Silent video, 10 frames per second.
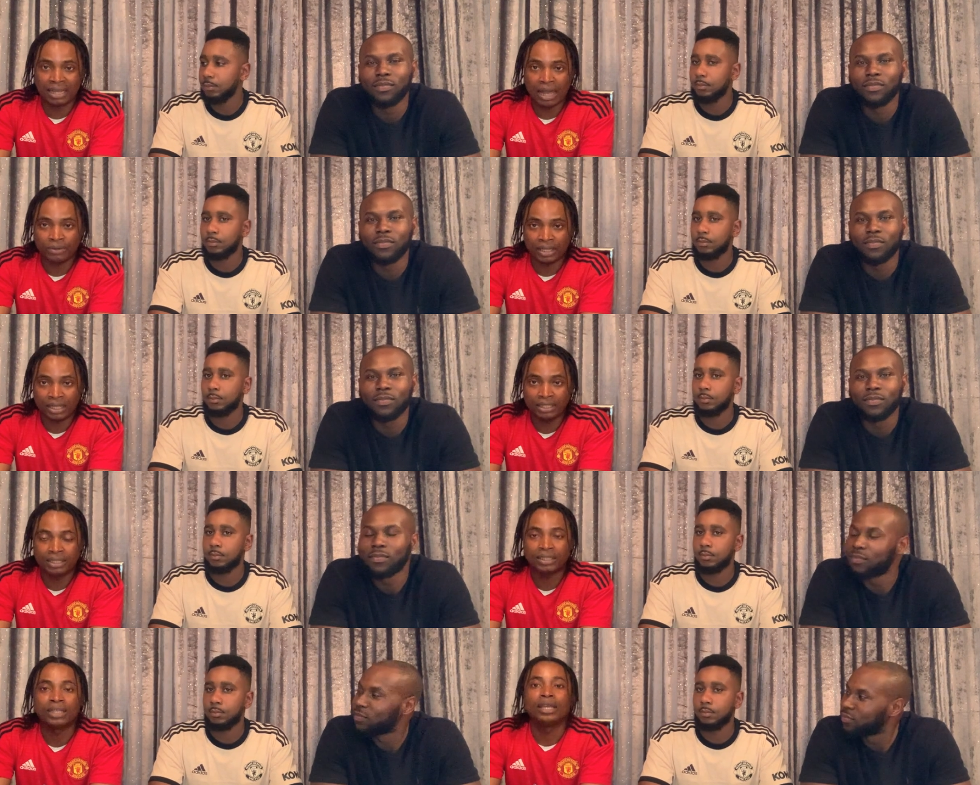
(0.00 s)
Speaker 1: account
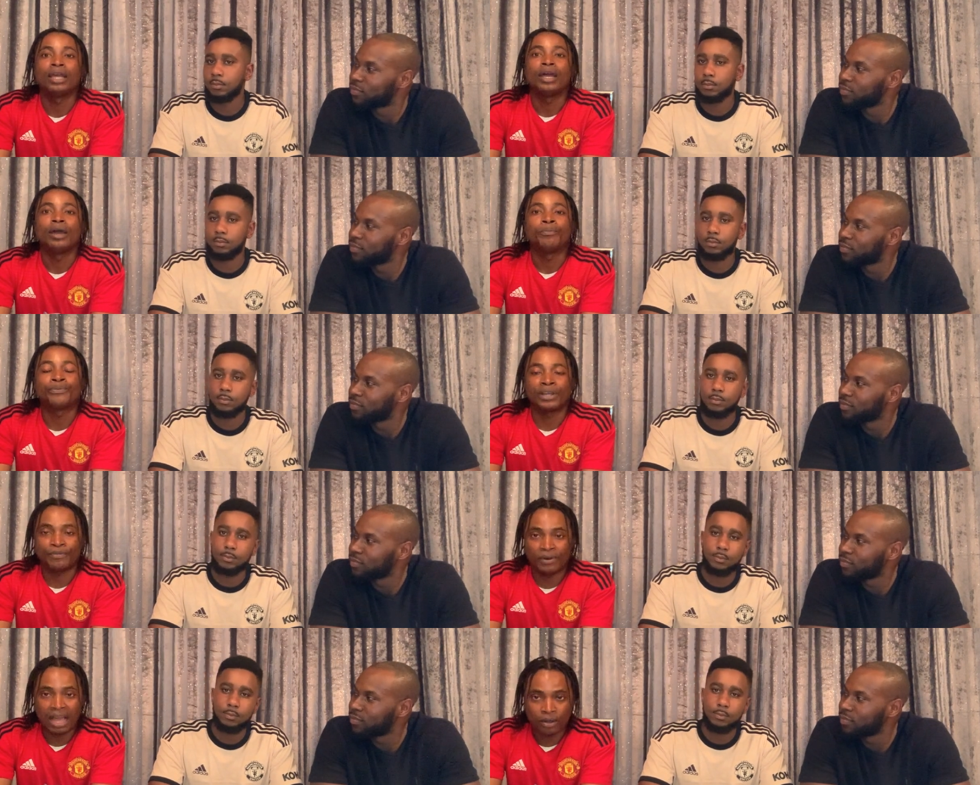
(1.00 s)
is mm -hmm.
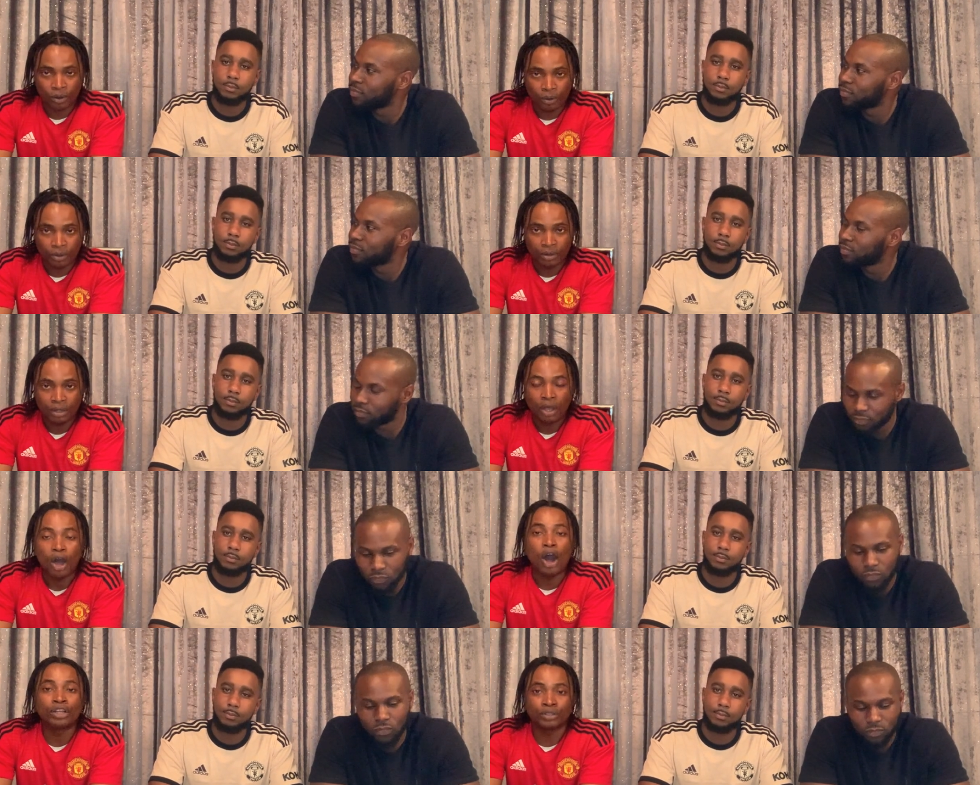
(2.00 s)
Pretty Flacco mm -hmm.
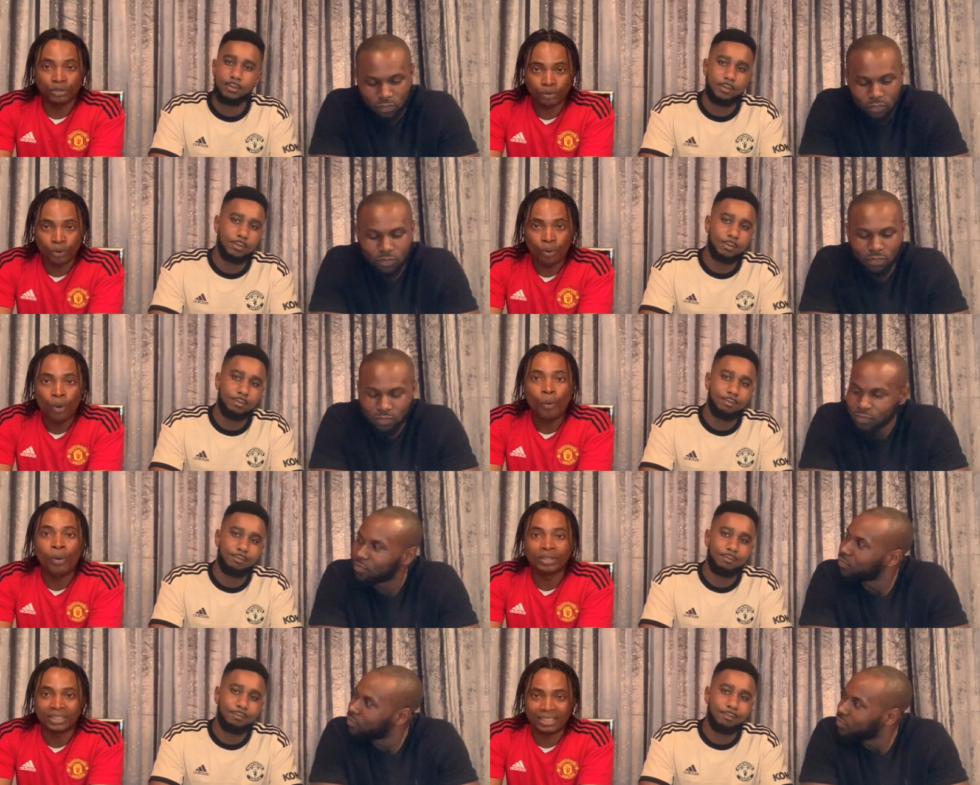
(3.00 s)
underscore
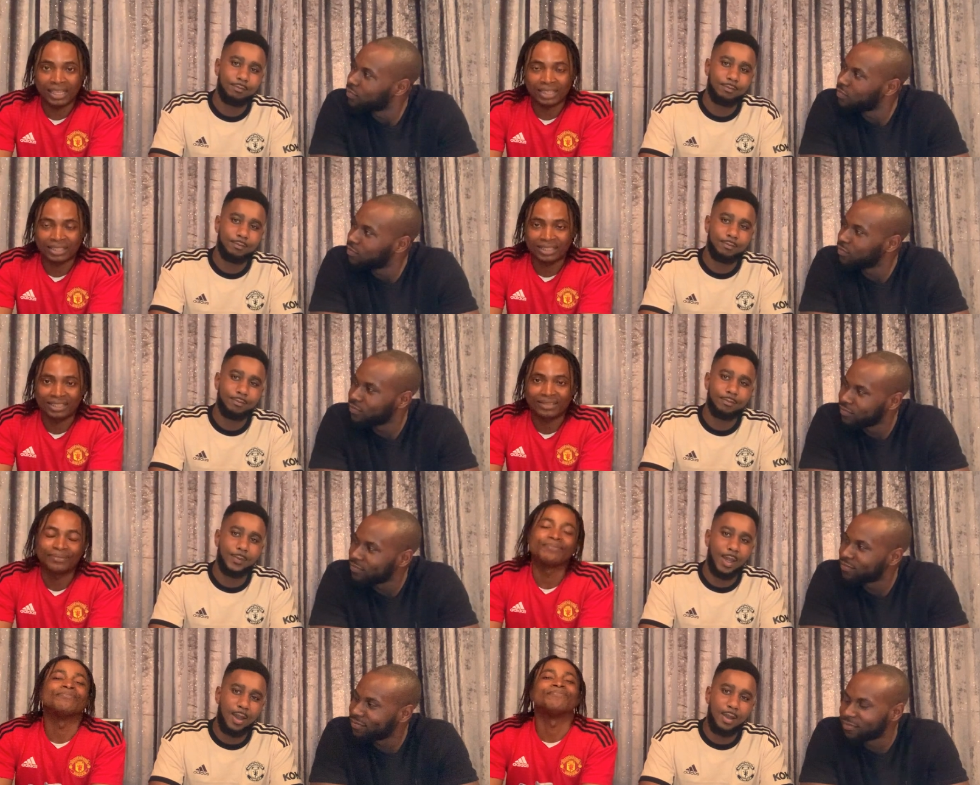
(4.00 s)
one six.
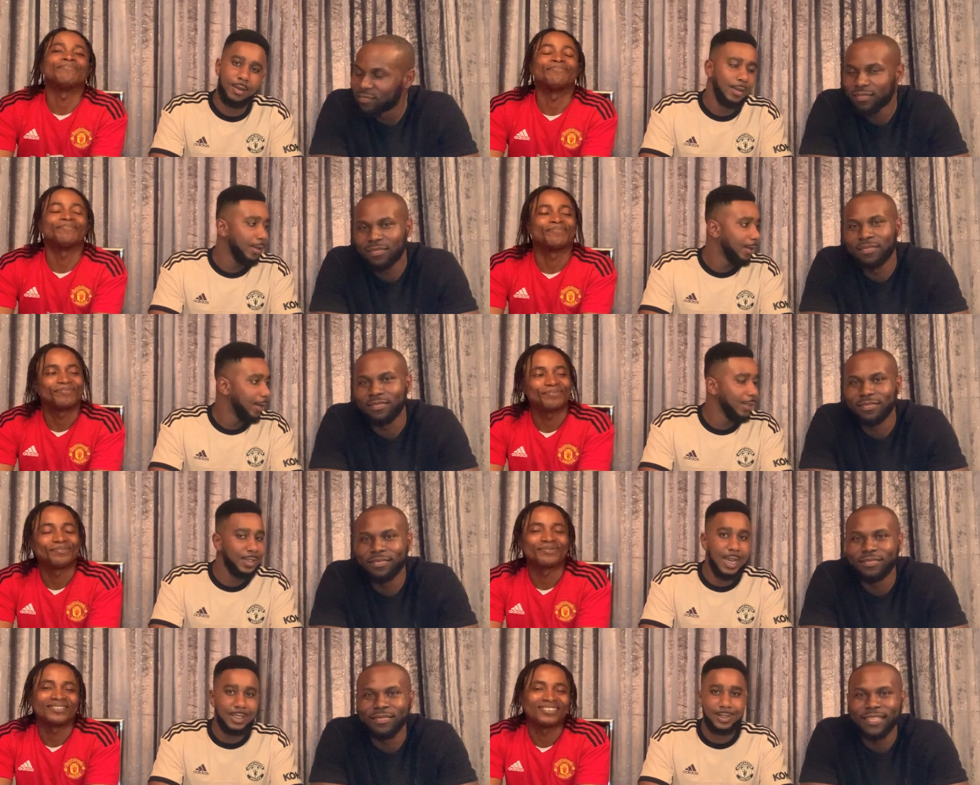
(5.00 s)
Yeah
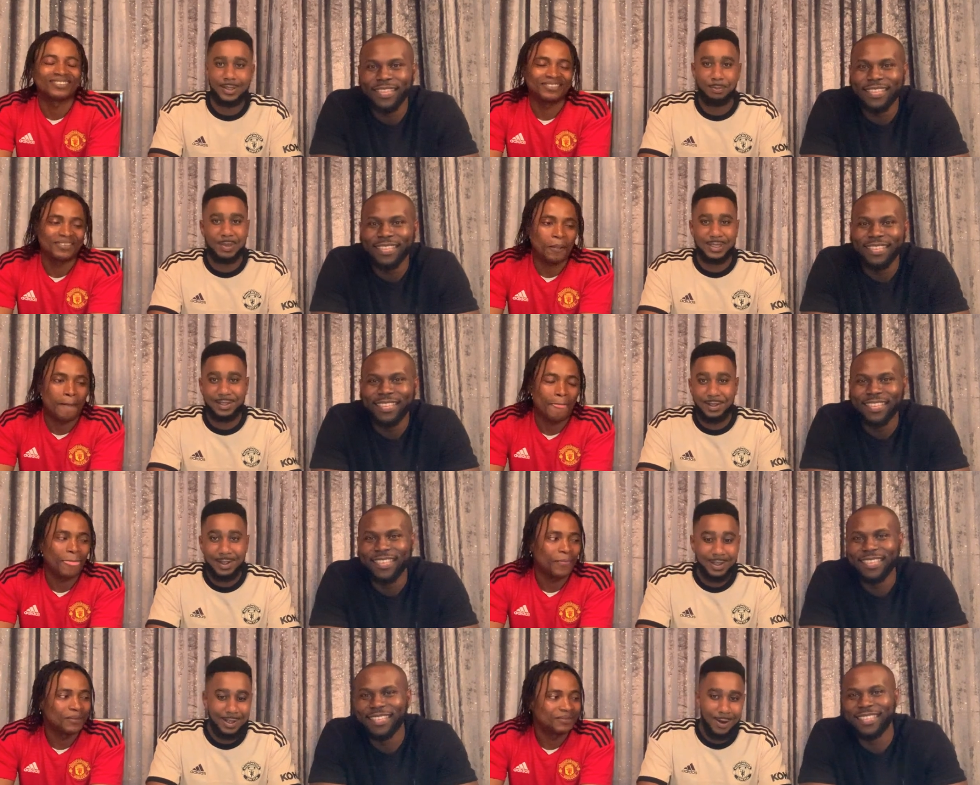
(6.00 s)
Speaker 2: and Jace,
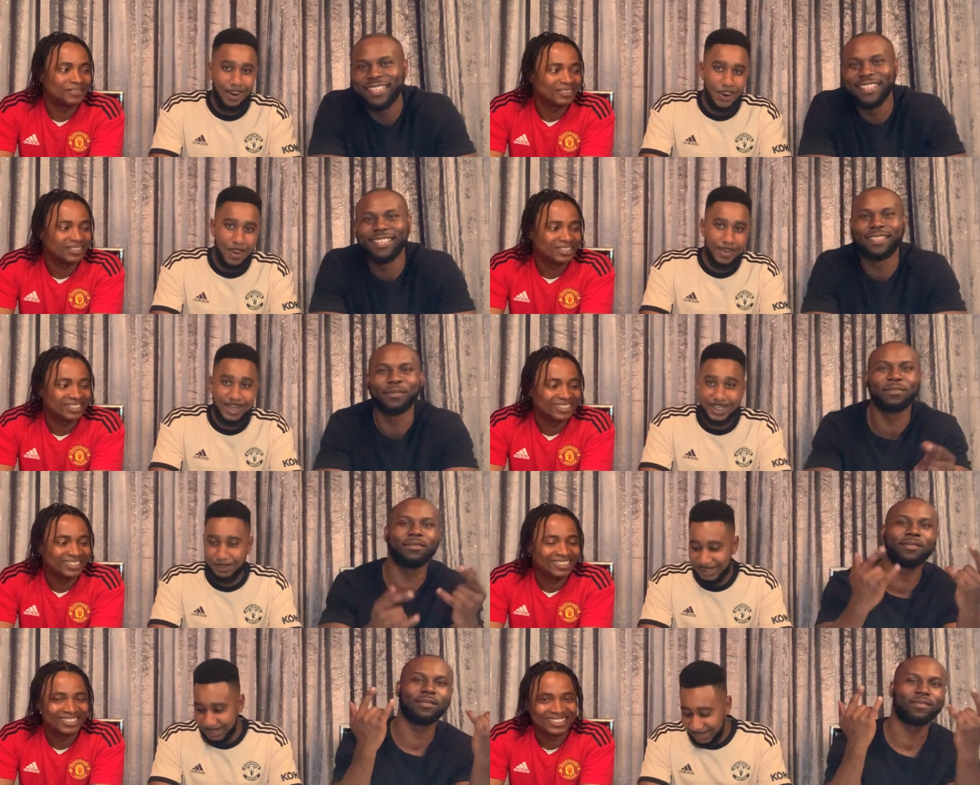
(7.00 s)
Mr.
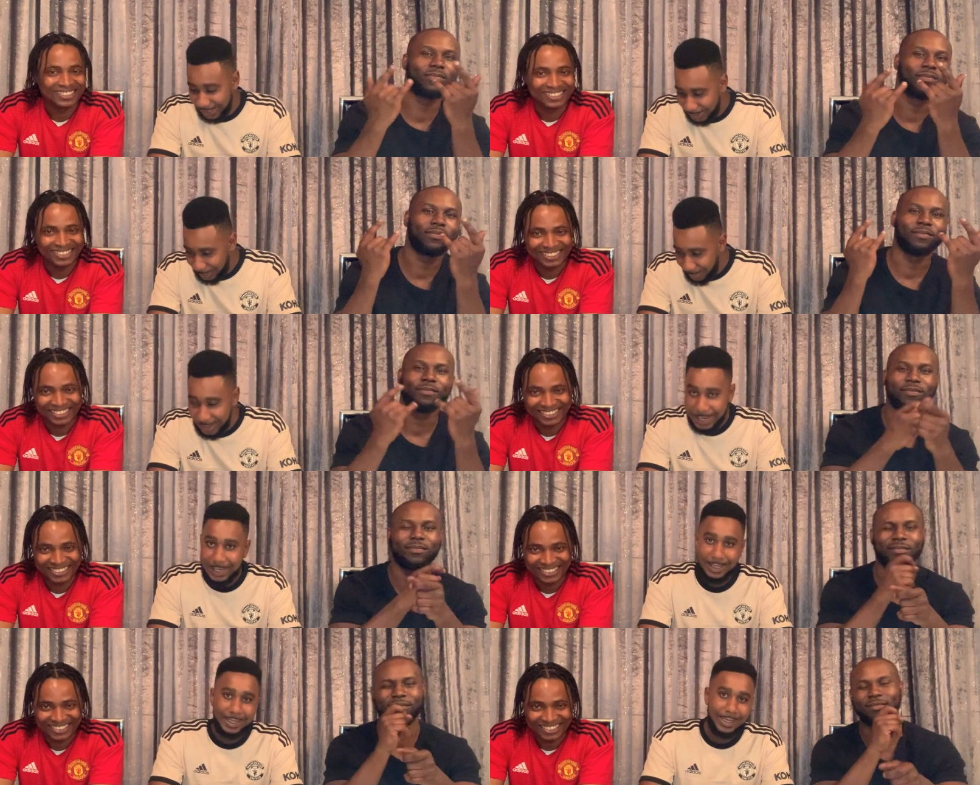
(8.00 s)
Anonymous, Mr.
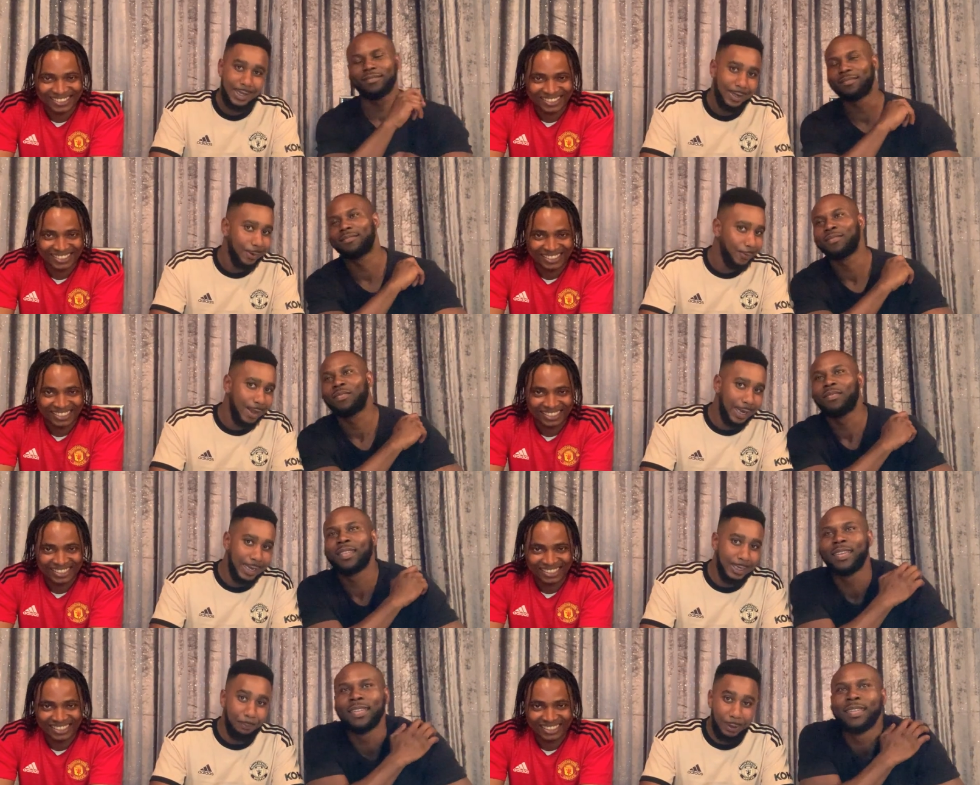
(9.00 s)
Discreet, where
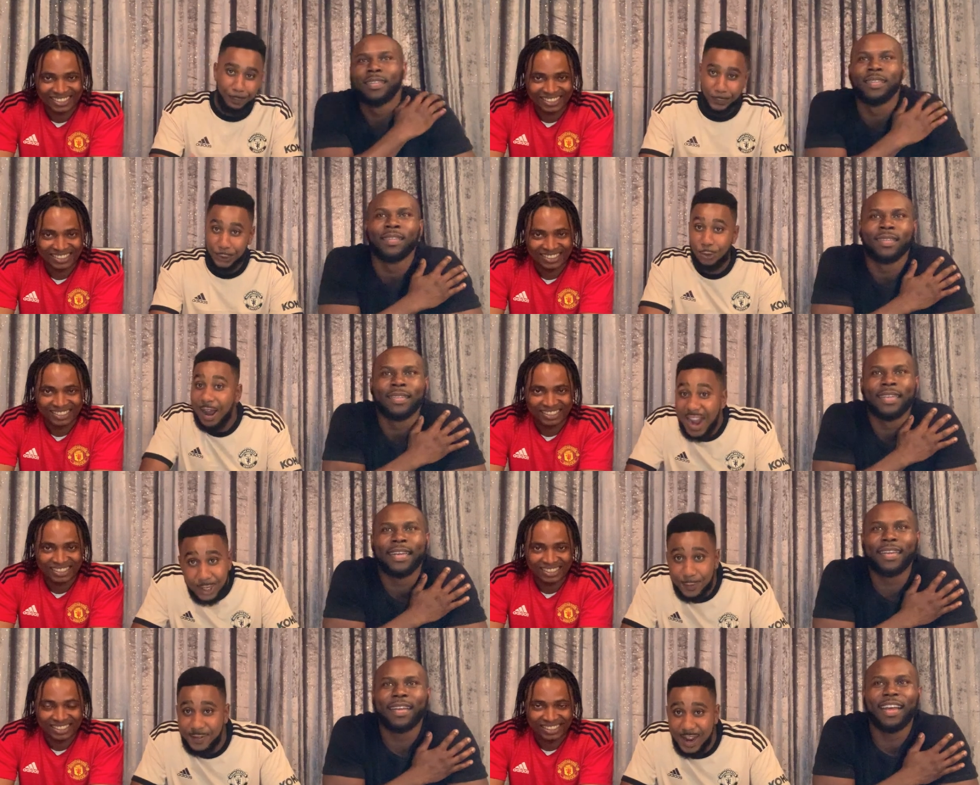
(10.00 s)
can the people
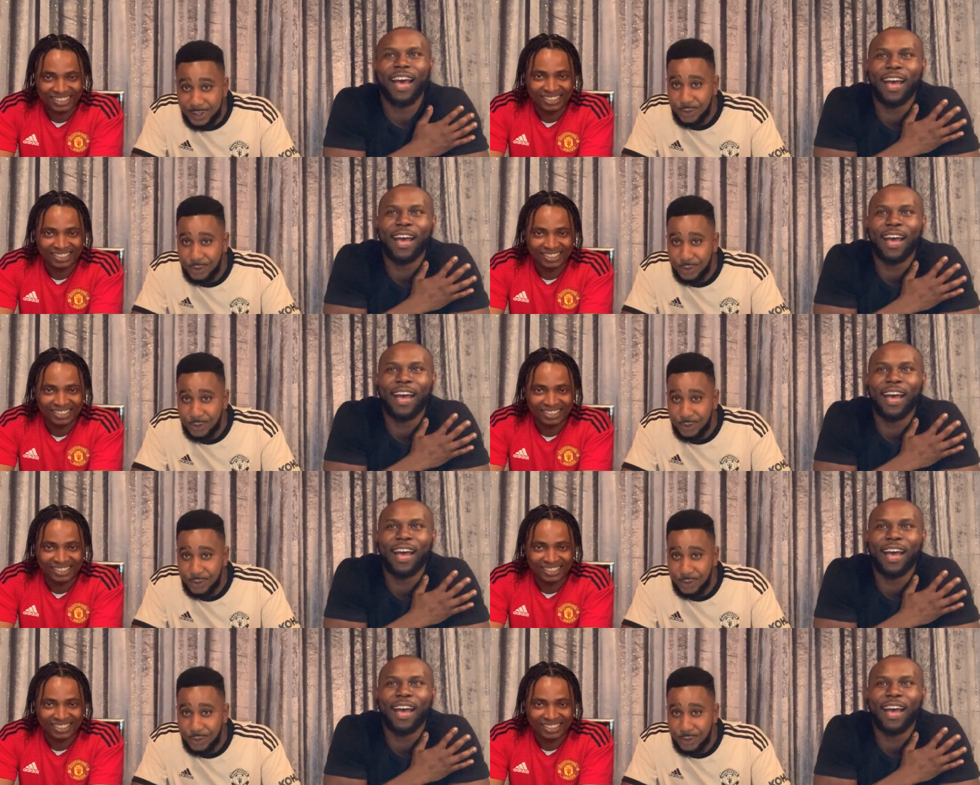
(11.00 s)
try to find